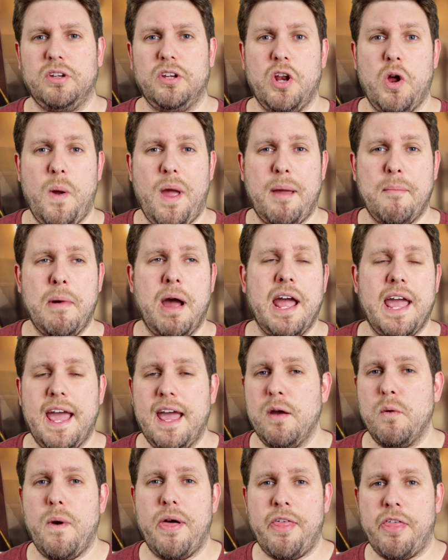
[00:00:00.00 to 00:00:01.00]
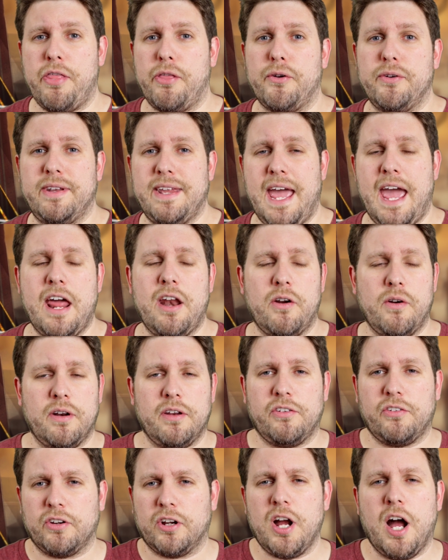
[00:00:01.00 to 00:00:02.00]
you know, MIA, whether they're dead or
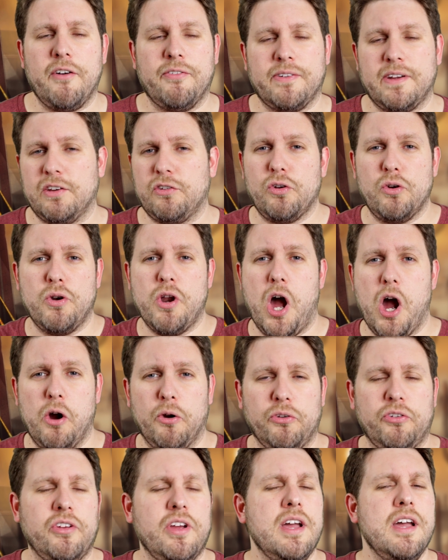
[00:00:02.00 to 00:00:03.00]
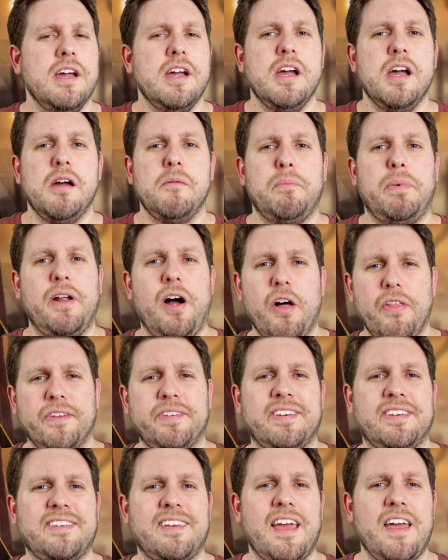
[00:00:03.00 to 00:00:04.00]
in a sarcophagus, who knows? But all
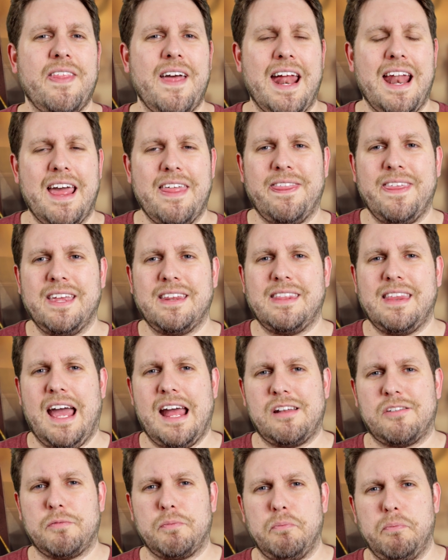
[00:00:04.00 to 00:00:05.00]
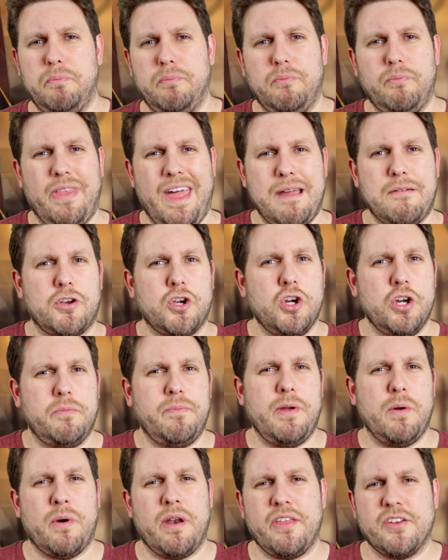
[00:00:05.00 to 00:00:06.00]
this to say that I think that that
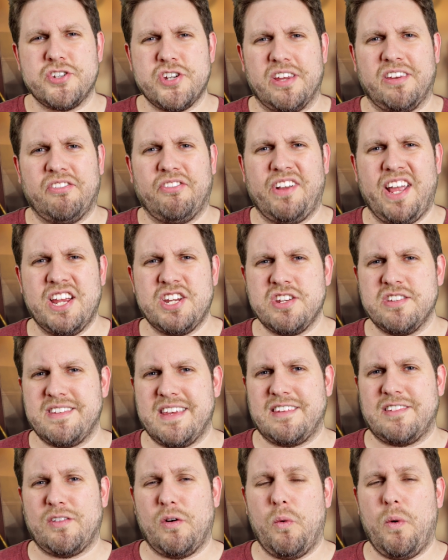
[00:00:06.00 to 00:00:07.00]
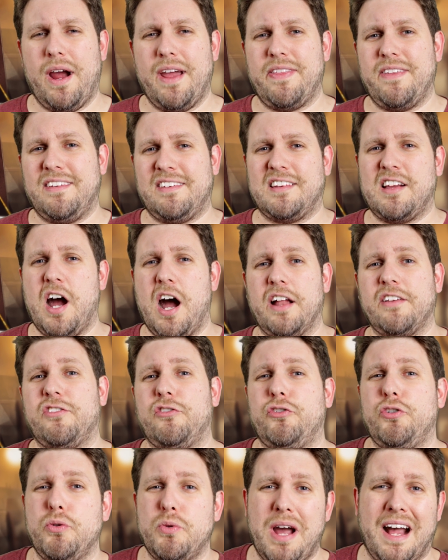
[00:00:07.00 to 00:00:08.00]
could be one of the justifications as to why these
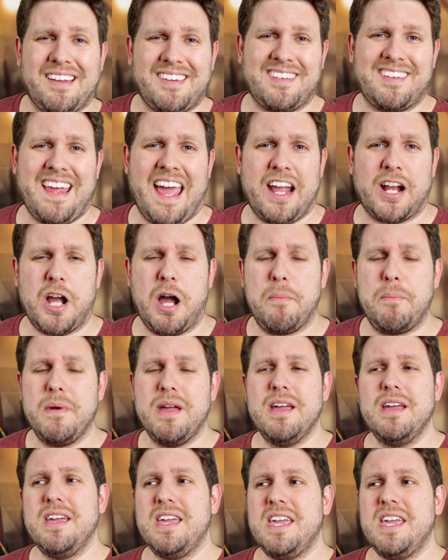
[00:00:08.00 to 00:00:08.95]
gods do not stack up